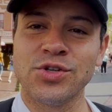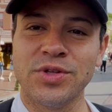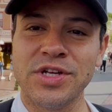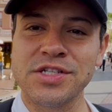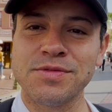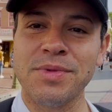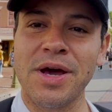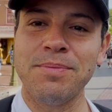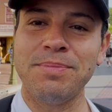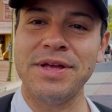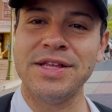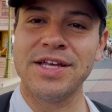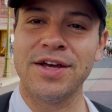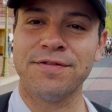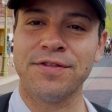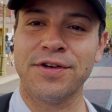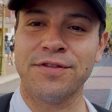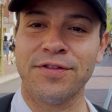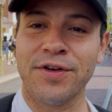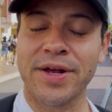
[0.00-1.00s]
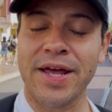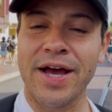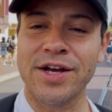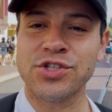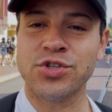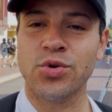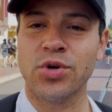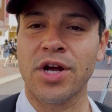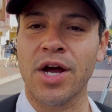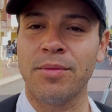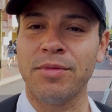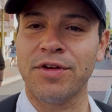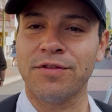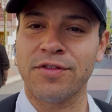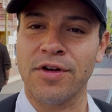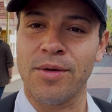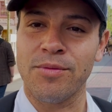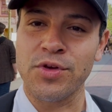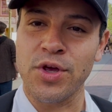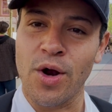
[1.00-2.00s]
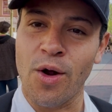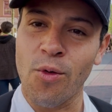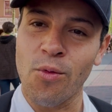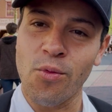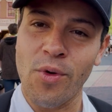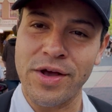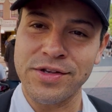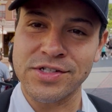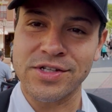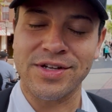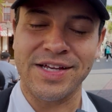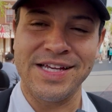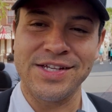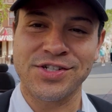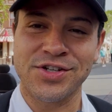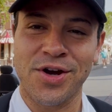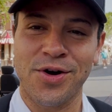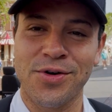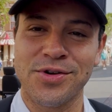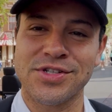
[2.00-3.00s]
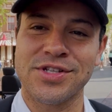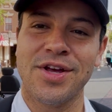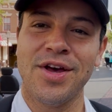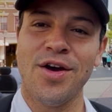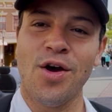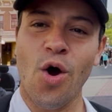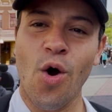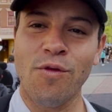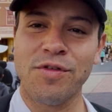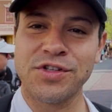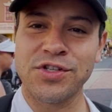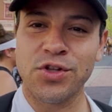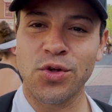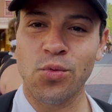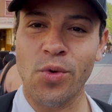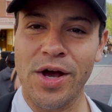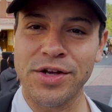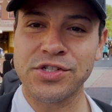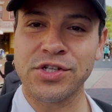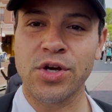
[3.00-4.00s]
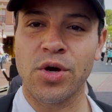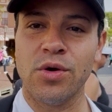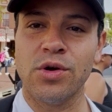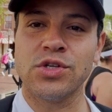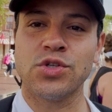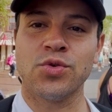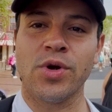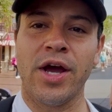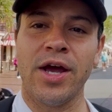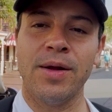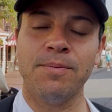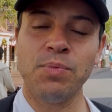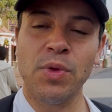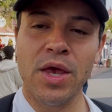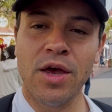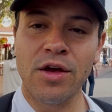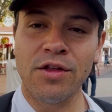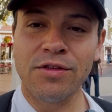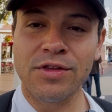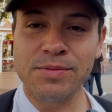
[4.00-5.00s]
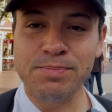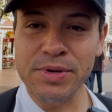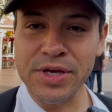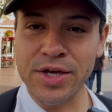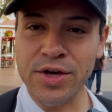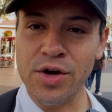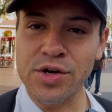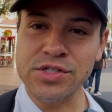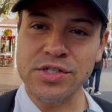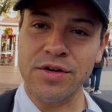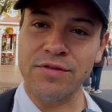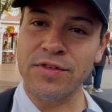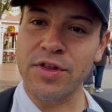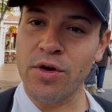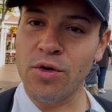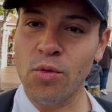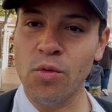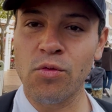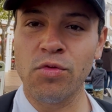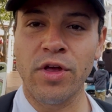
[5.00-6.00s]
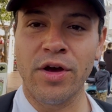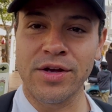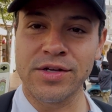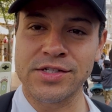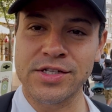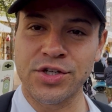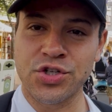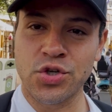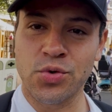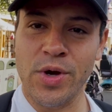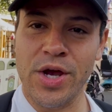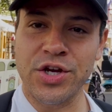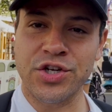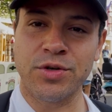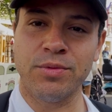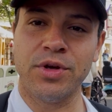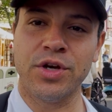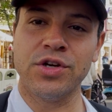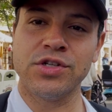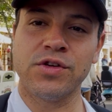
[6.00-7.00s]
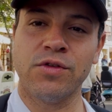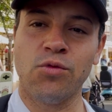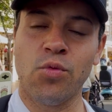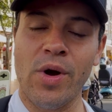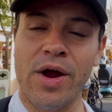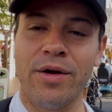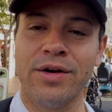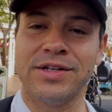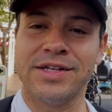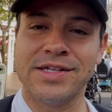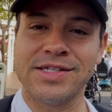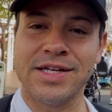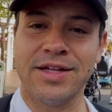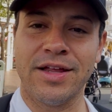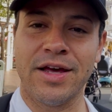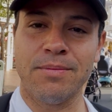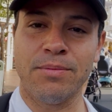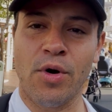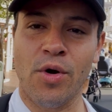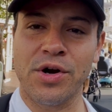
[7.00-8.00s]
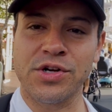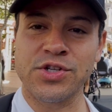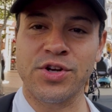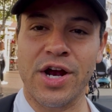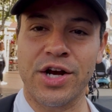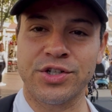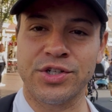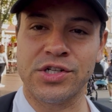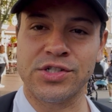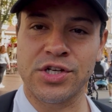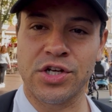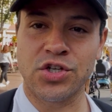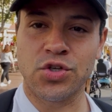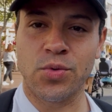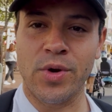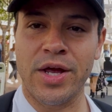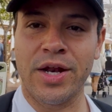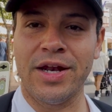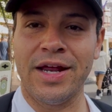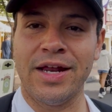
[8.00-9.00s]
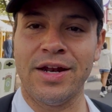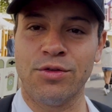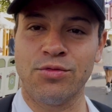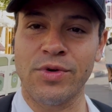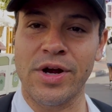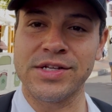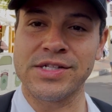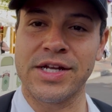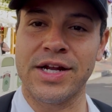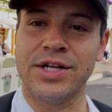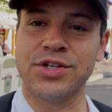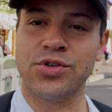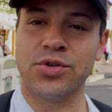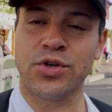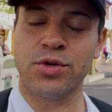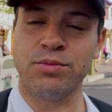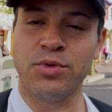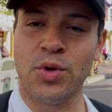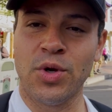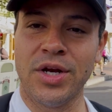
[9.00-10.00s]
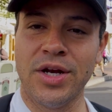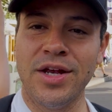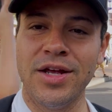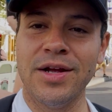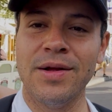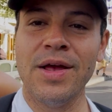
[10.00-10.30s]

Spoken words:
this might be different for guests who are coming from, East Coast over to the West Coast, right? Because of the situation, because of where Disneyland parks are actually situated in a residential community,